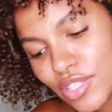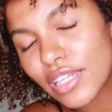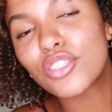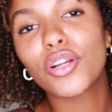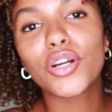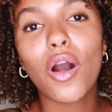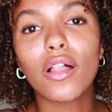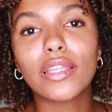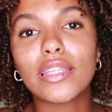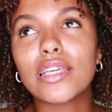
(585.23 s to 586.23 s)
just gonna start
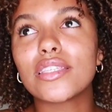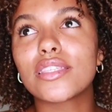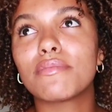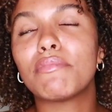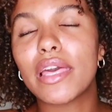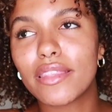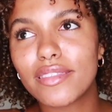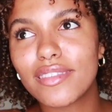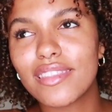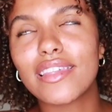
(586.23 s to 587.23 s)
calling these
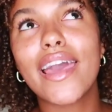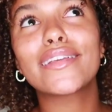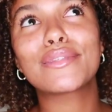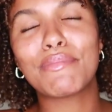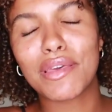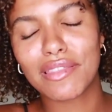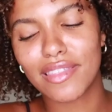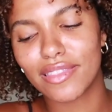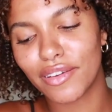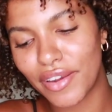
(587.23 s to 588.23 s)
myths. The next
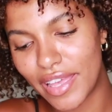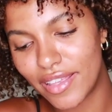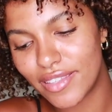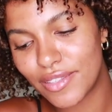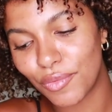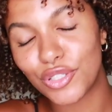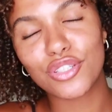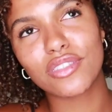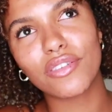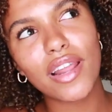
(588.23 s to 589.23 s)
myth that there is,
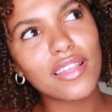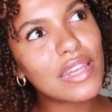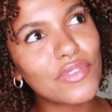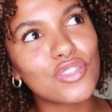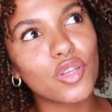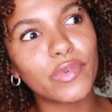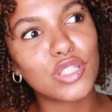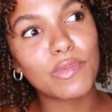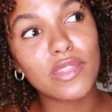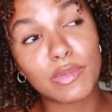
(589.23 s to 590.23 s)
which they're not even so
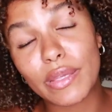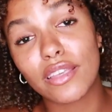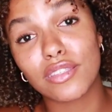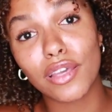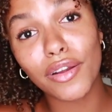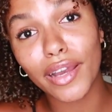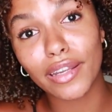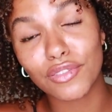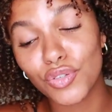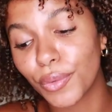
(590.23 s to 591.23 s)
much myths because they are
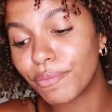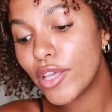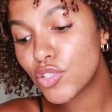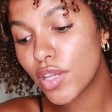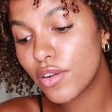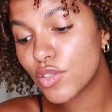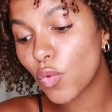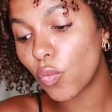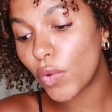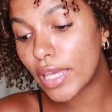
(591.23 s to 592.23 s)
kind of true. Waist trainers
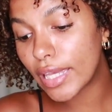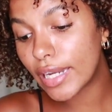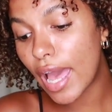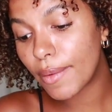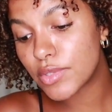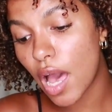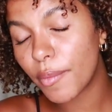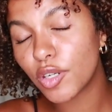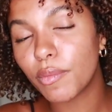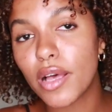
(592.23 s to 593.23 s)
weaken
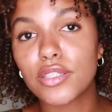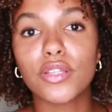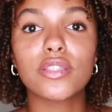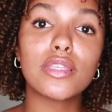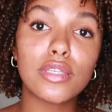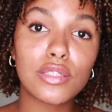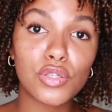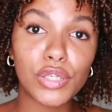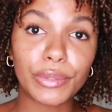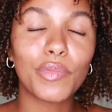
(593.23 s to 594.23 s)
abdominal muscles. This
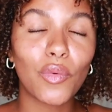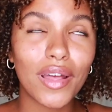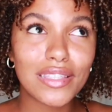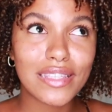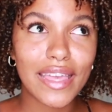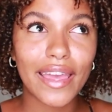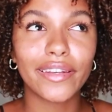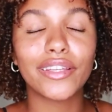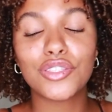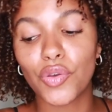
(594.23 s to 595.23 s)
is true, but once
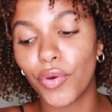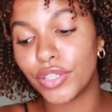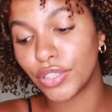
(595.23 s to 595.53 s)
again, to a